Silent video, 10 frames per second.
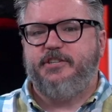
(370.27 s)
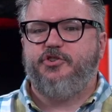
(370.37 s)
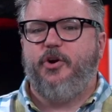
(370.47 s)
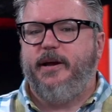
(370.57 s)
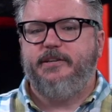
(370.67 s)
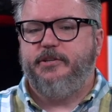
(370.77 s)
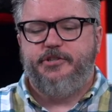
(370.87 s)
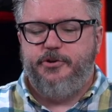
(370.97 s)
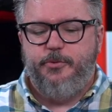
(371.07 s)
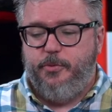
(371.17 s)
it's that's trying to
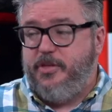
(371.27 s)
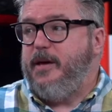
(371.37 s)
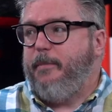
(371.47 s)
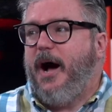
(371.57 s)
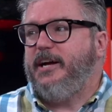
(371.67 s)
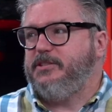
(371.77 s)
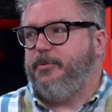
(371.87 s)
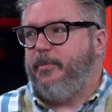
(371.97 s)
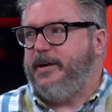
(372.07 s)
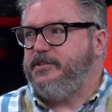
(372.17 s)
do the
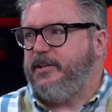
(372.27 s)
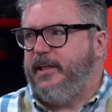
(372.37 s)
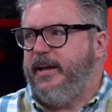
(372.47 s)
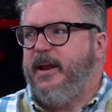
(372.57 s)
impossible, basically.